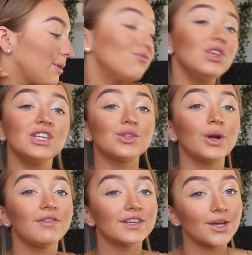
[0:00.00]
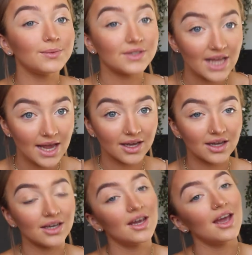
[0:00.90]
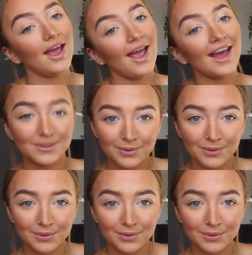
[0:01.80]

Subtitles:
I'm really sorry if I sound sick, it's